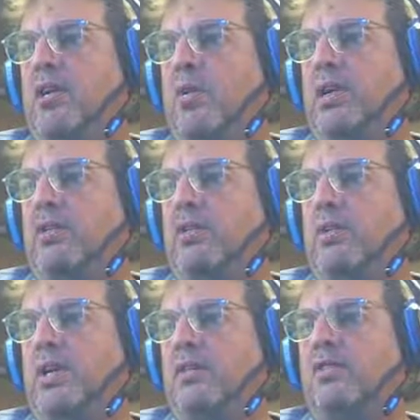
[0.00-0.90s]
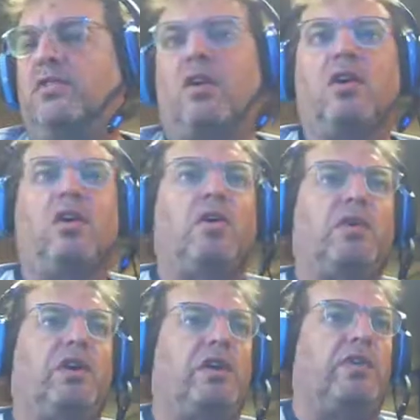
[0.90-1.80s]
going to